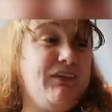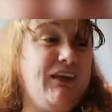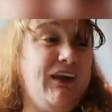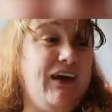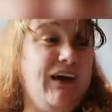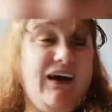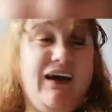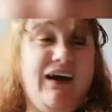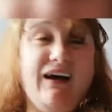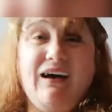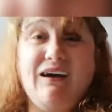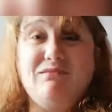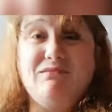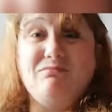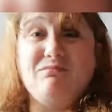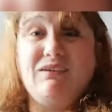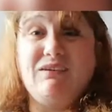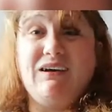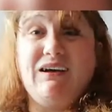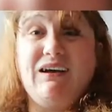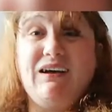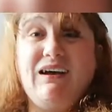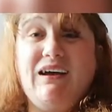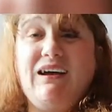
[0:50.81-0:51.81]

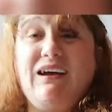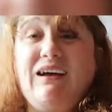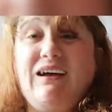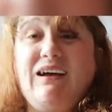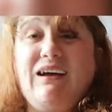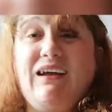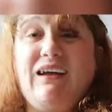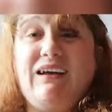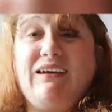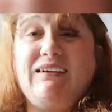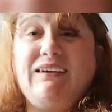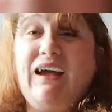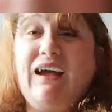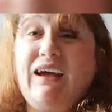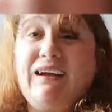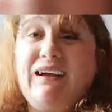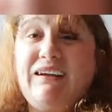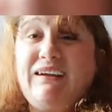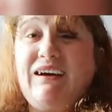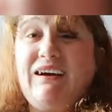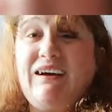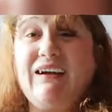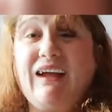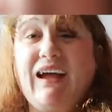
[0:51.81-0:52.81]

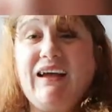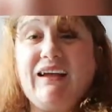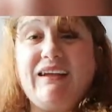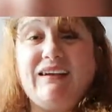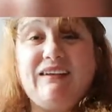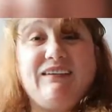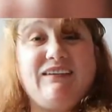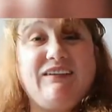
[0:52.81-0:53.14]
Yeah, okay.